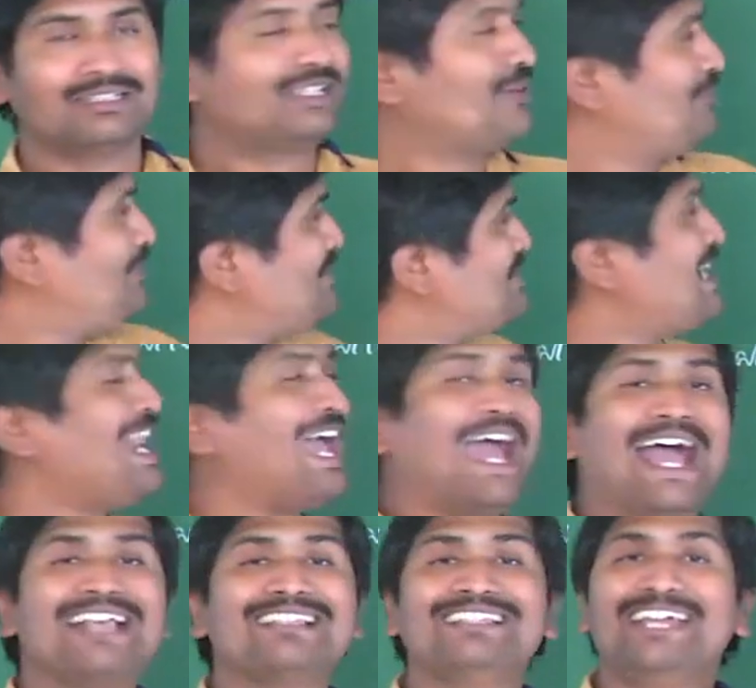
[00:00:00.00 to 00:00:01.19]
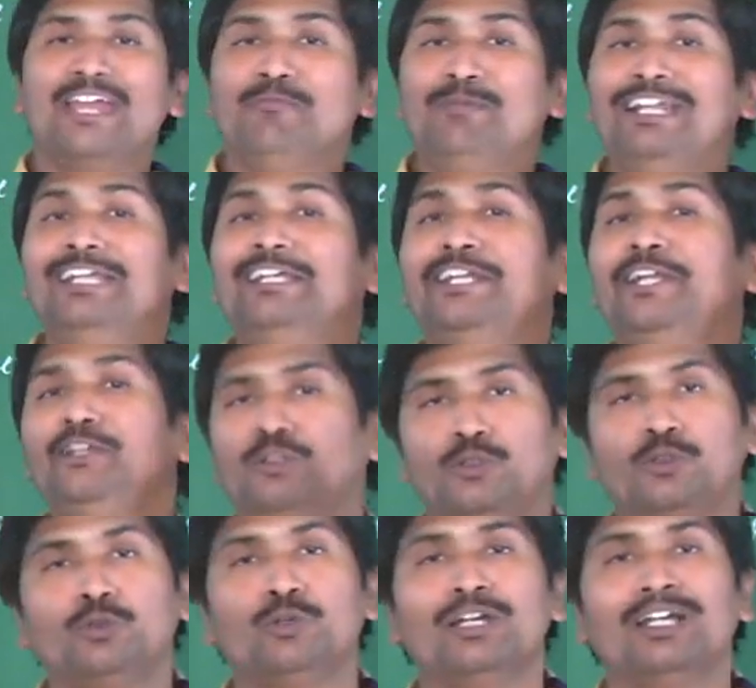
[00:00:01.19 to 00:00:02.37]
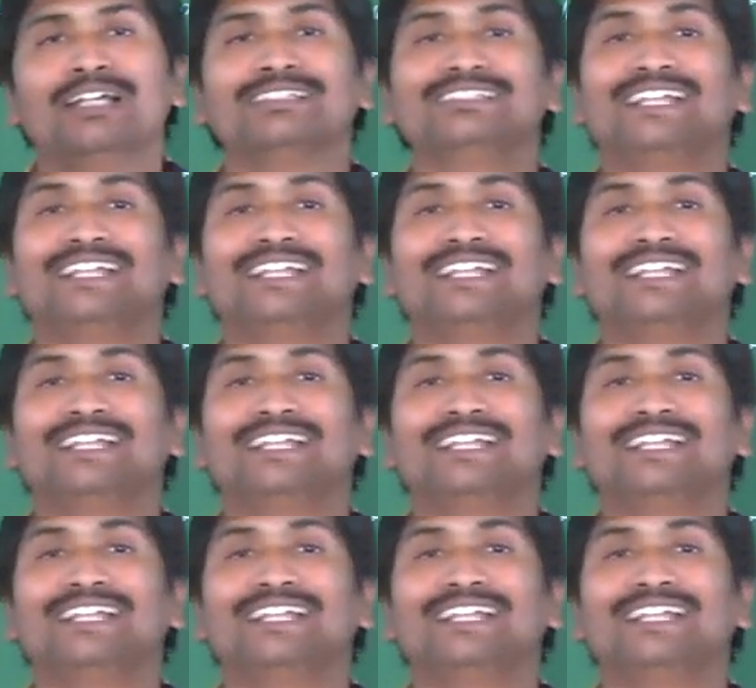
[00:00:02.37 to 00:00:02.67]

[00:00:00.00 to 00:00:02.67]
The pistil has ability to